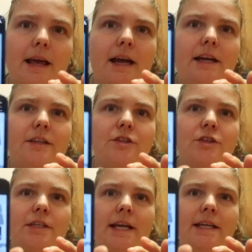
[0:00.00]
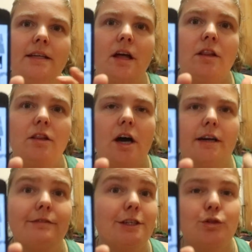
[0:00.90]
And you're getting a
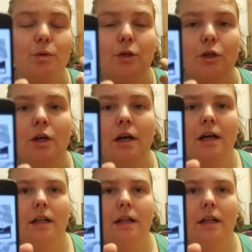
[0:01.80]
lot of visual